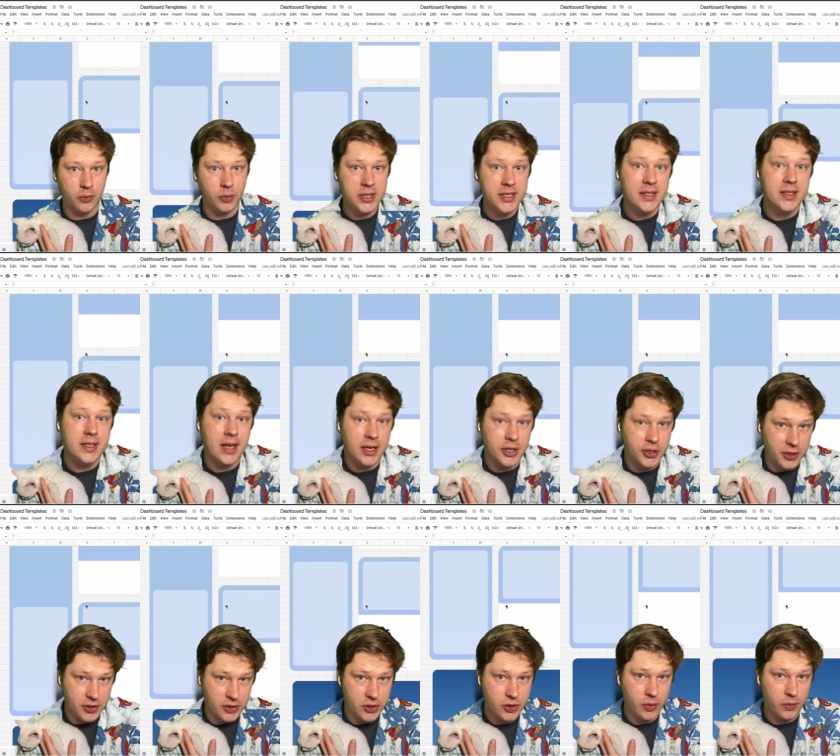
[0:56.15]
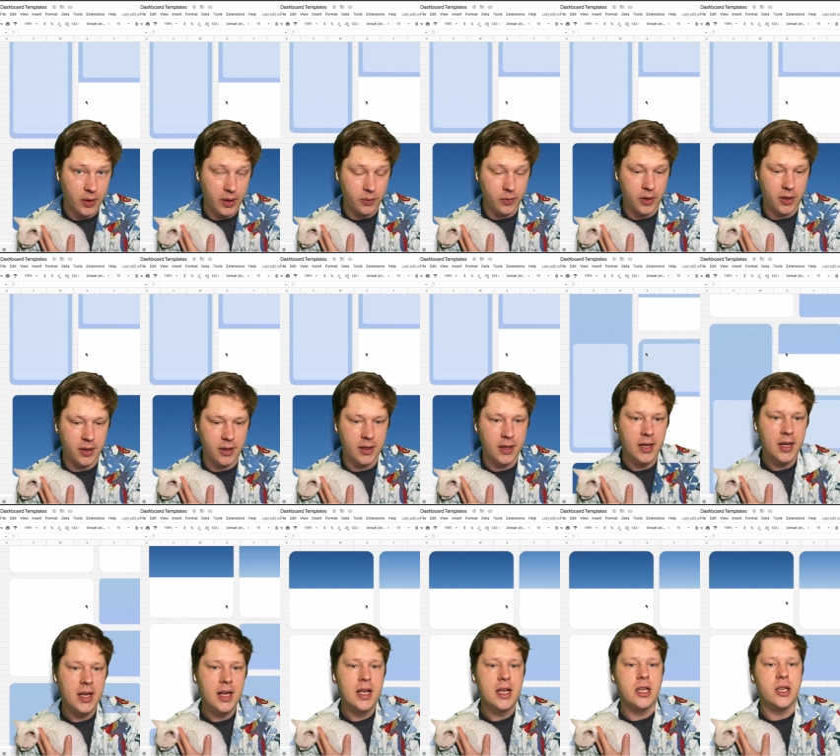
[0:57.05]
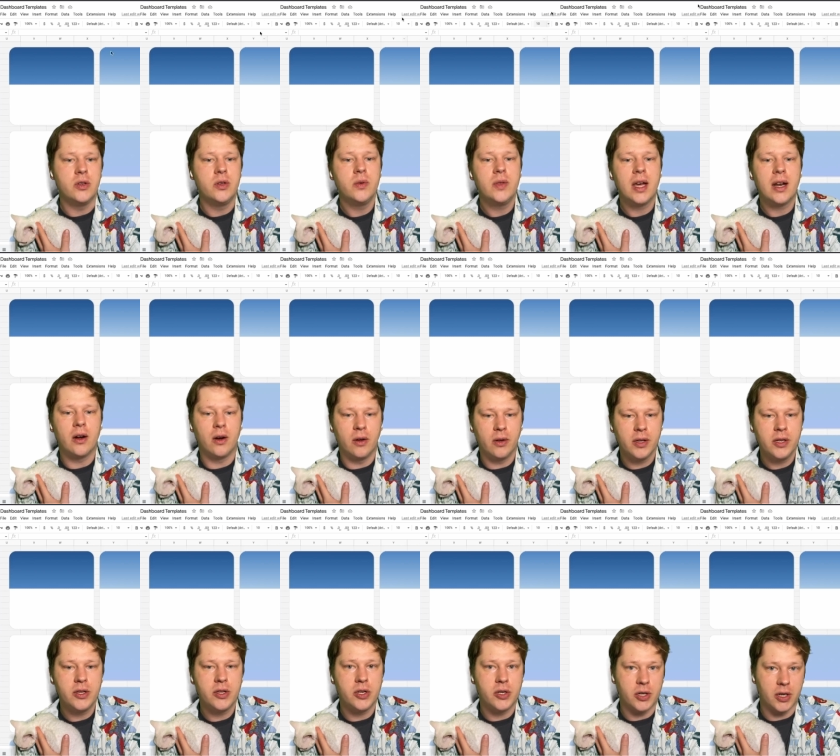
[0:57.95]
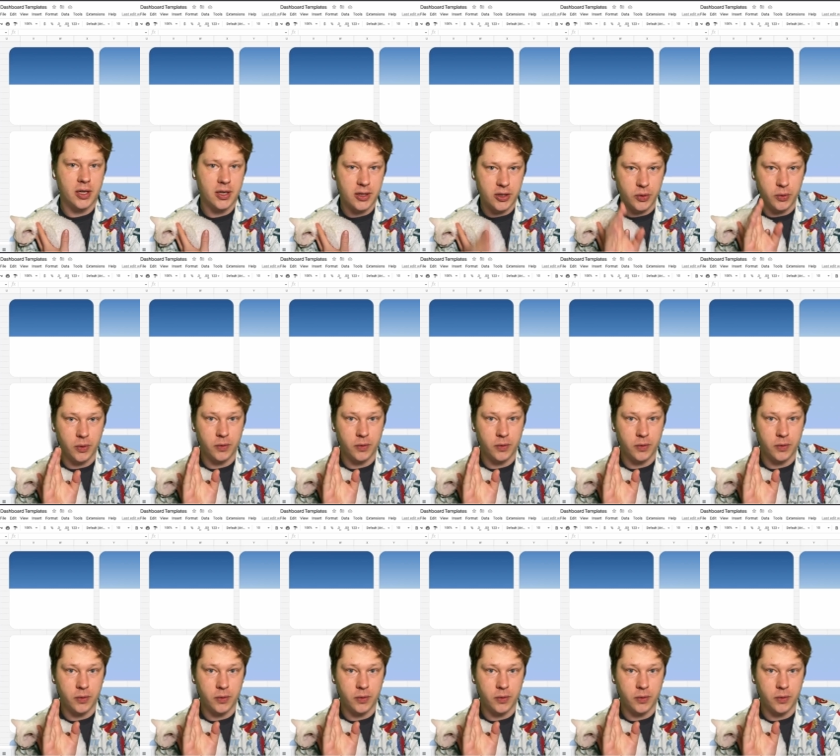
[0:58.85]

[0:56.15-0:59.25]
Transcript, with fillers: What sections do I want? You do that all in the drawing tool